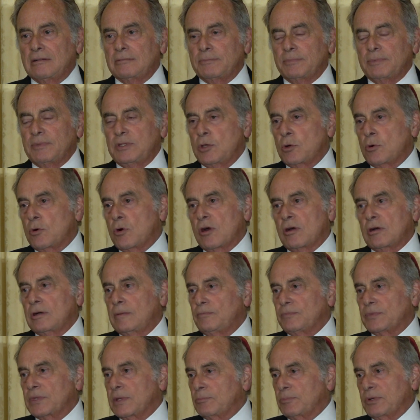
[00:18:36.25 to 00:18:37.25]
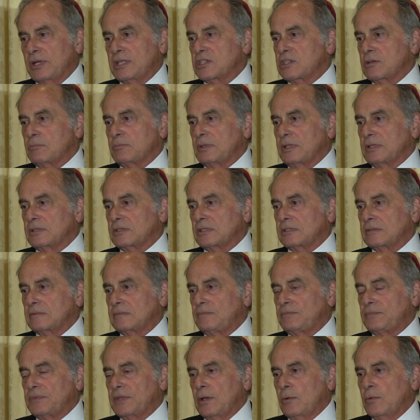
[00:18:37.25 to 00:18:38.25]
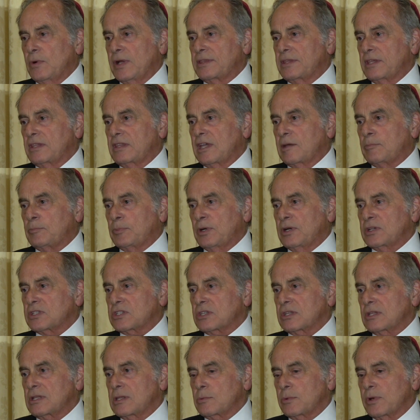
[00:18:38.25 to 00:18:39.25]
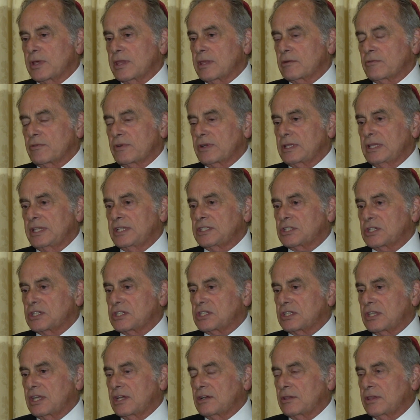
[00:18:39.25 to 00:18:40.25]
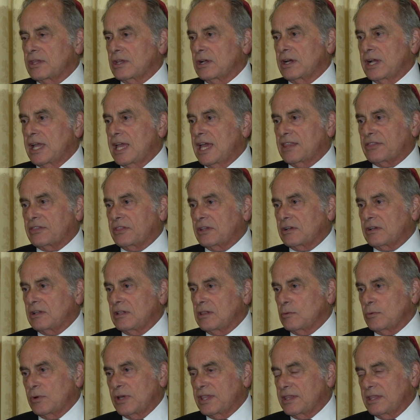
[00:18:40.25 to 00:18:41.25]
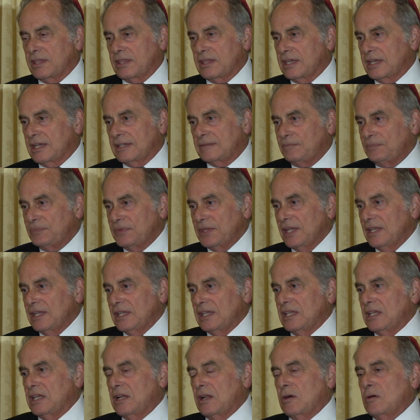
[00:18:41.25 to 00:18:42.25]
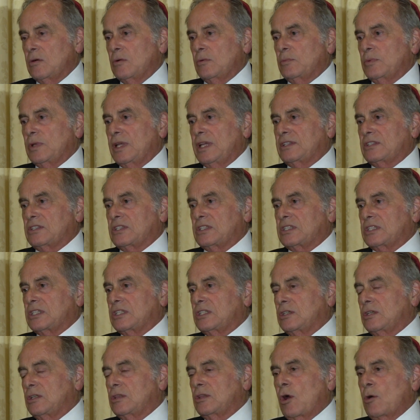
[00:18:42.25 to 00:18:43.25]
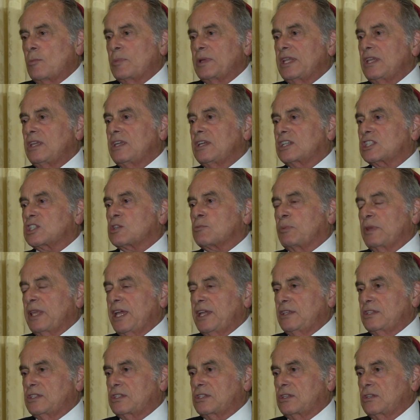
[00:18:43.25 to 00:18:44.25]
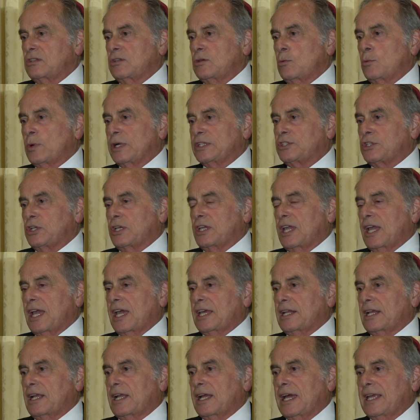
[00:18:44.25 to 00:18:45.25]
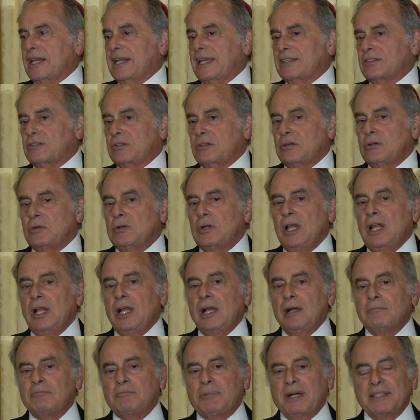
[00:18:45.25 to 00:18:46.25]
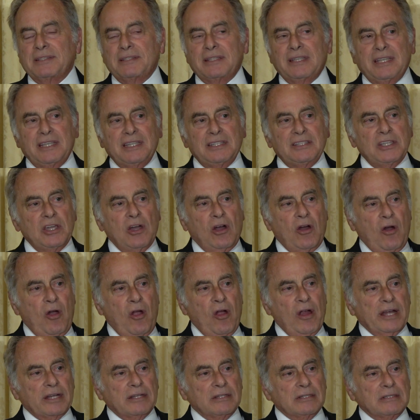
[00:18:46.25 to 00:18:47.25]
your principles, whether they're personal, whether they're religious, they're ethical, whether they're, nobody explains to you what you can and cannot do. But in your heart,